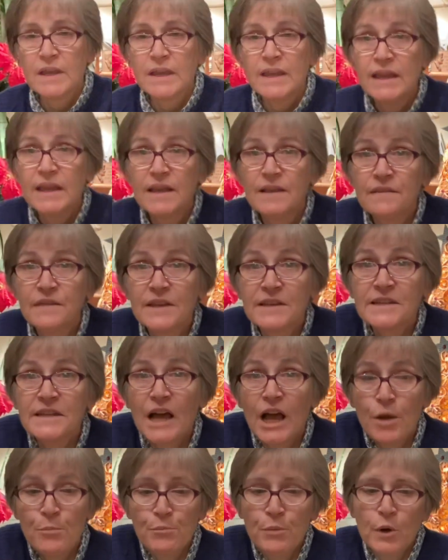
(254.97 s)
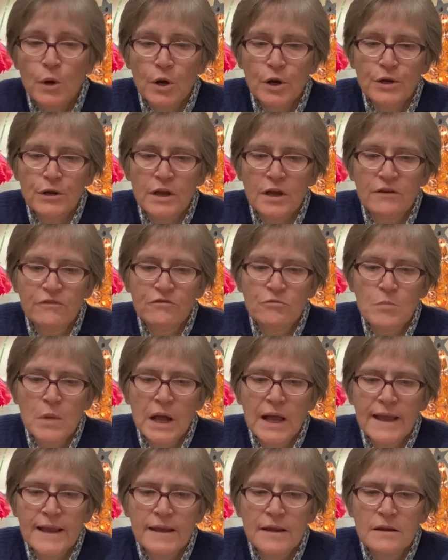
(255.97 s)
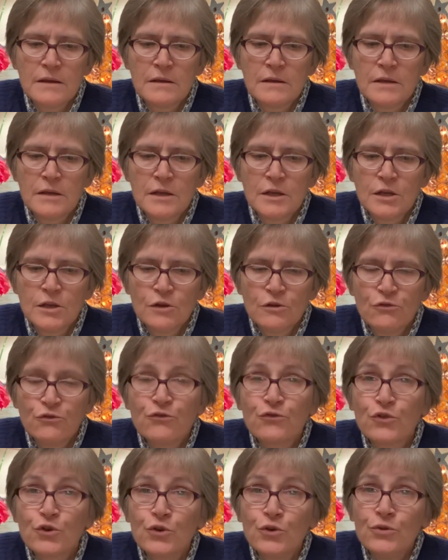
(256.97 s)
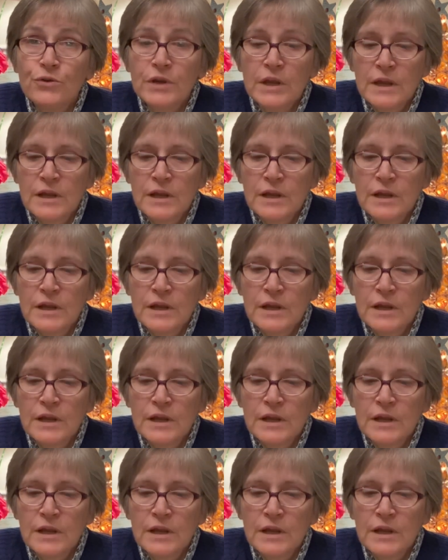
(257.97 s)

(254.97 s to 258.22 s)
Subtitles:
in the top part of my fruit.